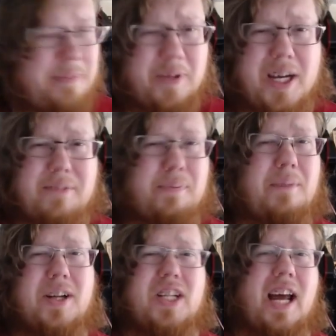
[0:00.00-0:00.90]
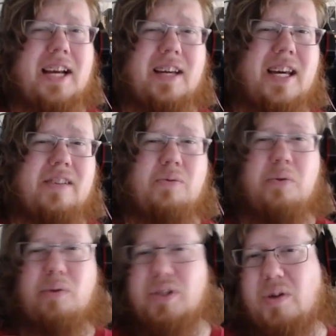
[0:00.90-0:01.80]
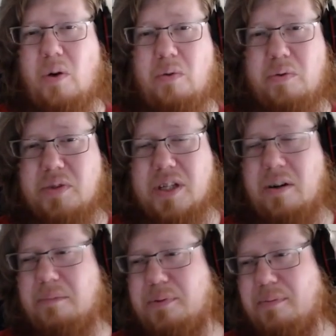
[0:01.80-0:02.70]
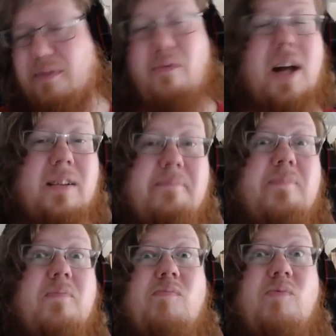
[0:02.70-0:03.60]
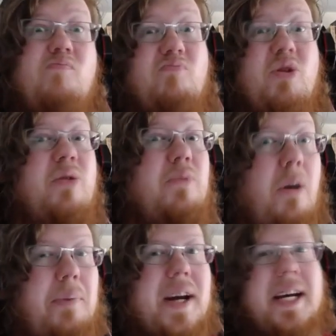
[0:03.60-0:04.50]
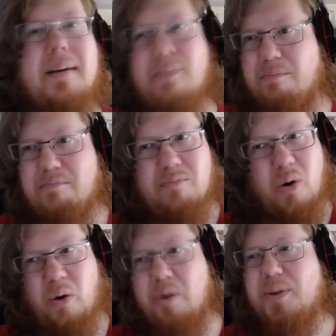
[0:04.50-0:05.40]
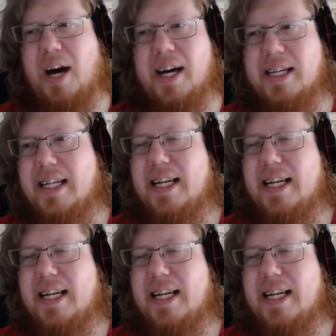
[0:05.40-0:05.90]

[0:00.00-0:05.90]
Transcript: it's pretty much like his rules and no rules at all, pretty much. Well, you obey him or you die.